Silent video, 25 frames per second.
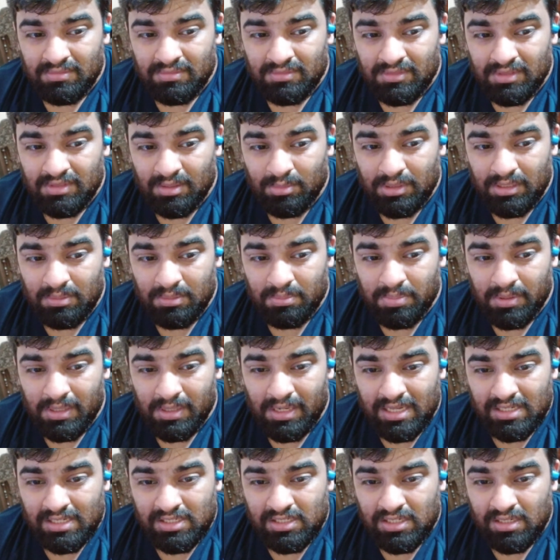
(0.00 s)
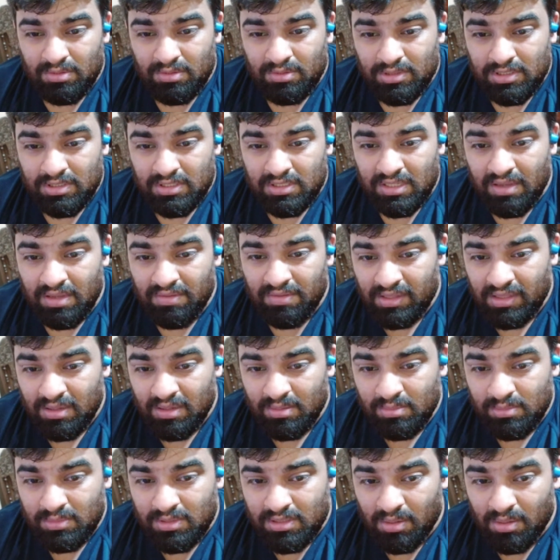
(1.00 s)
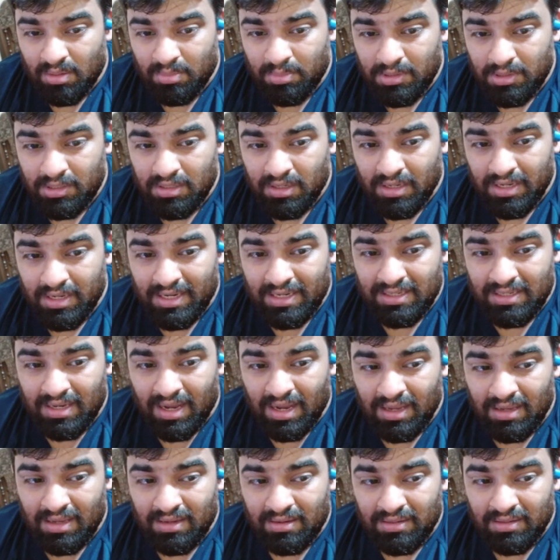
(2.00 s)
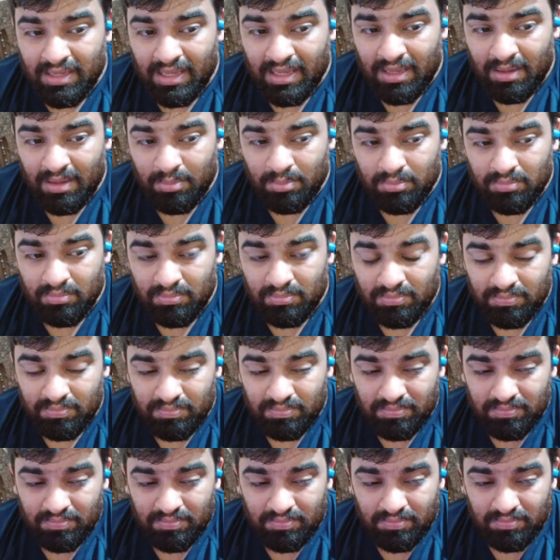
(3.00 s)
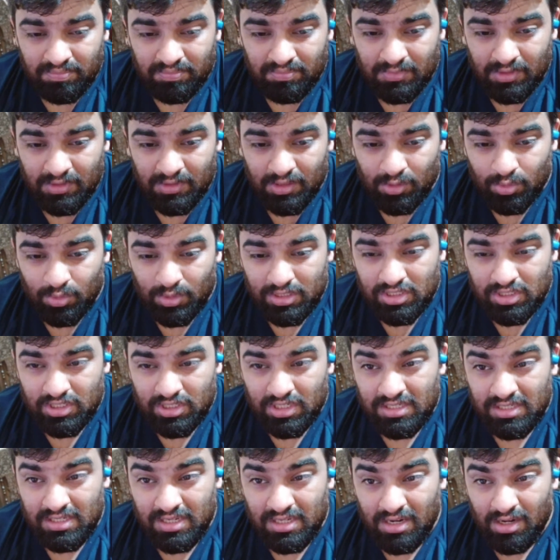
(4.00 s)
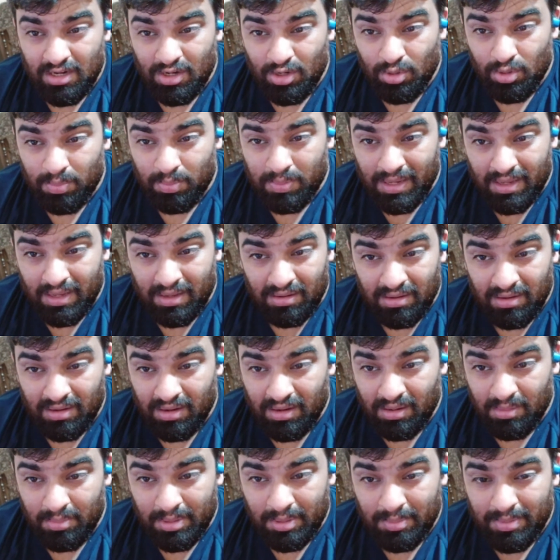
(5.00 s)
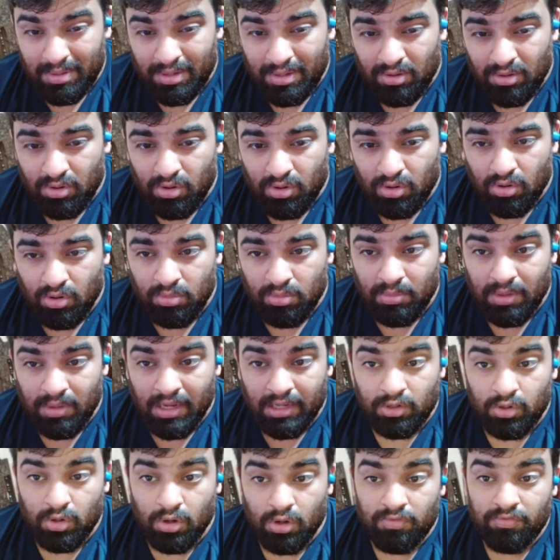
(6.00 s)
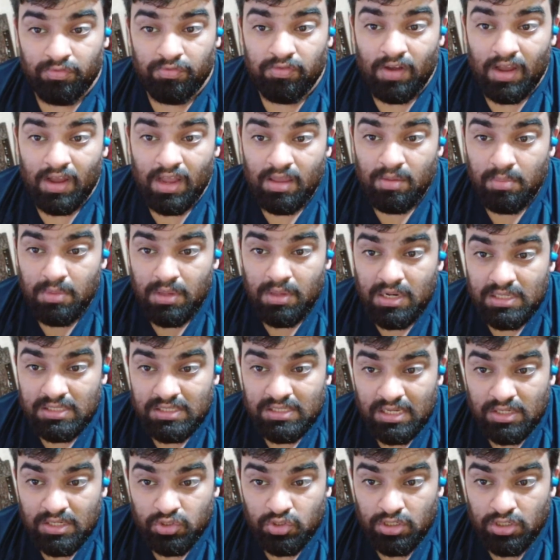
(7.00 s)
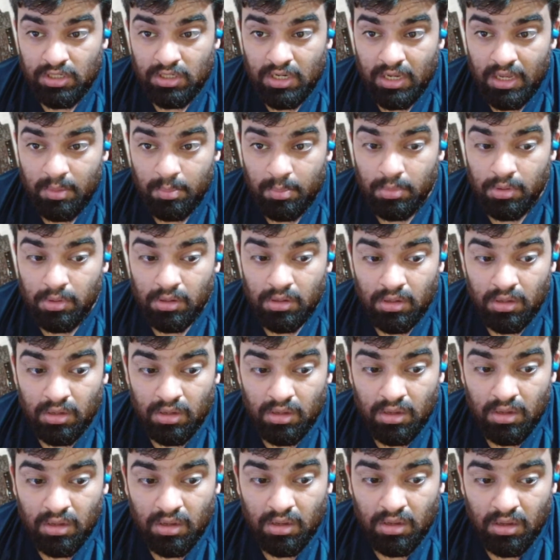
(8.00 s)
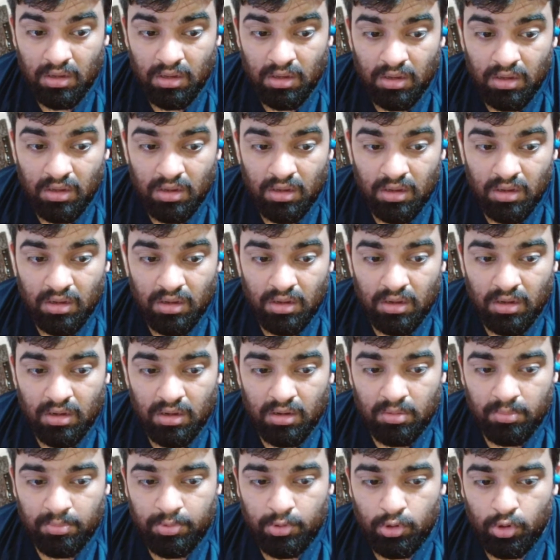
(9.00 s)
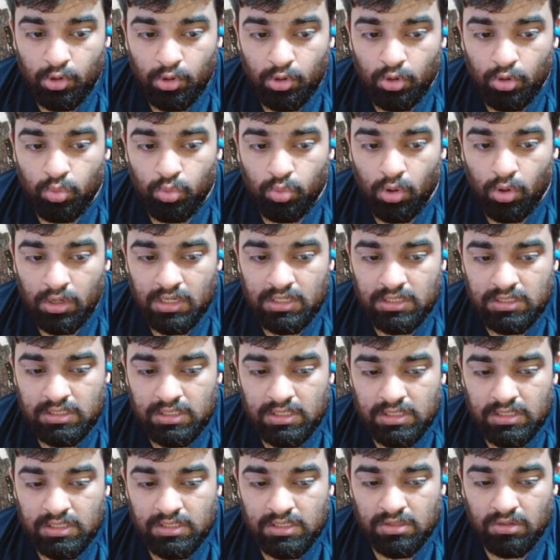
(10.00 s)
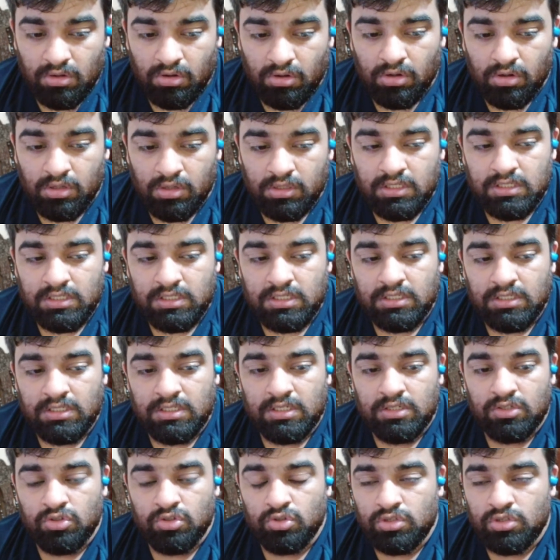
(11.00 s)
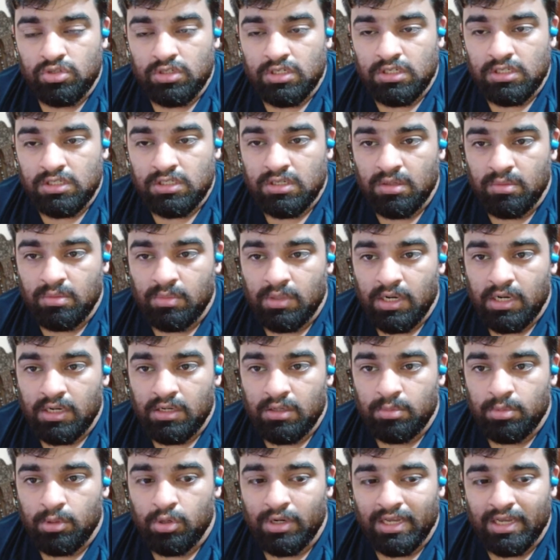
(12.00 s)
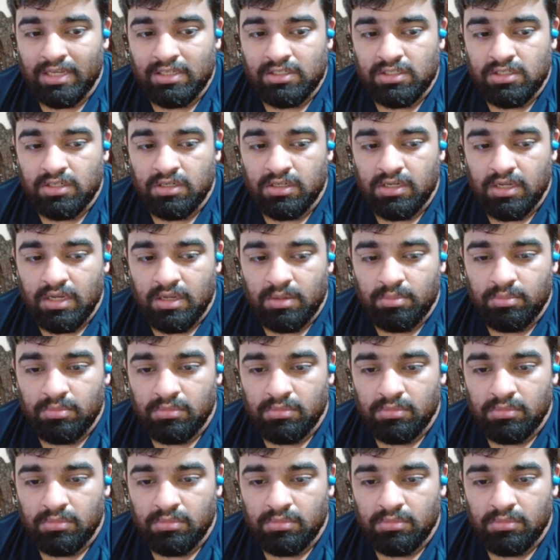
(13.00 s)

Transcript: I mean, Palestri was giving them trouble the entire game. We just needed to play a little bit. Oh my god, 5 minutes extra time. Bro, what is this? Oh, this is this new system, right? About extra time.